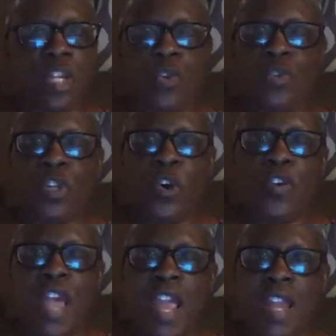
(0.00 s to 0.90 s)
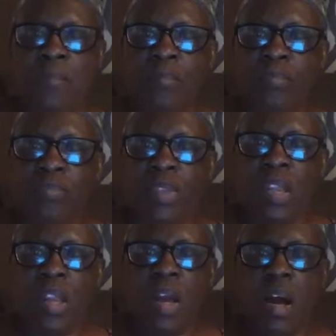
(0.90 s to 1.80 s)
use her name.
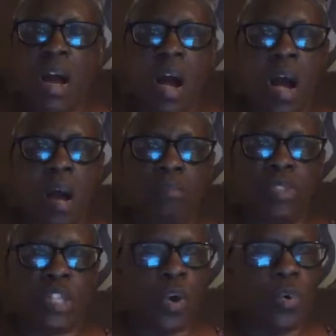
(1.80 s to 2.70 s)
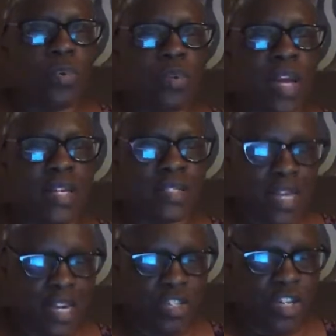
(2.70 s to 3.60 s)
So, like I
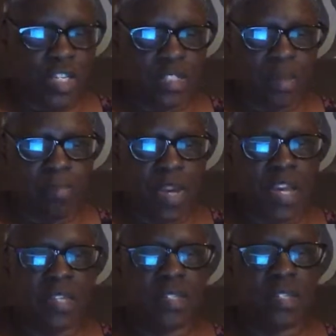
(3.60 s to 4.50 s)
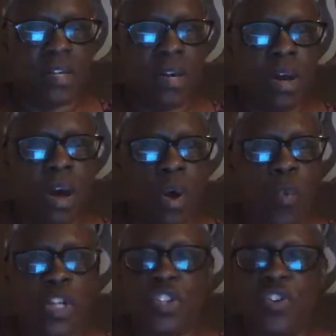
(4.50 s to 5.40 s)
said, it just depends on
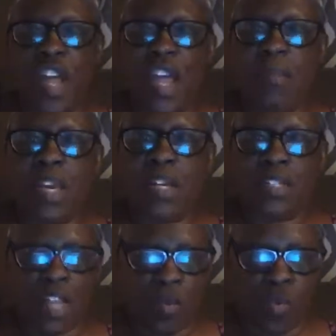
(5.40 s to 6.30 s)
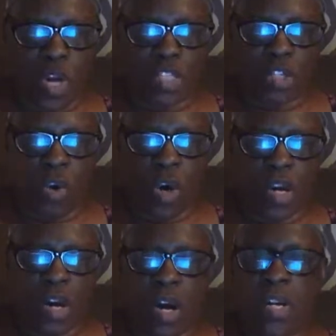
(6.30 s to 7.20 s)
what your name is and what's
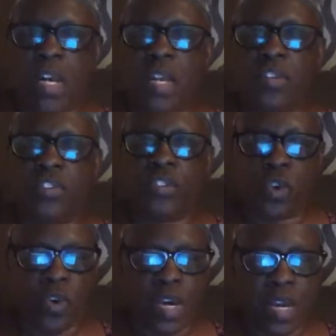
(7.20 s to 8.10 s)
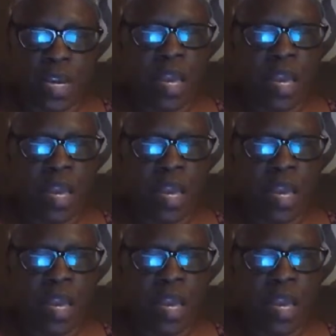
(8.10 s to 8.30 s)
going on in the story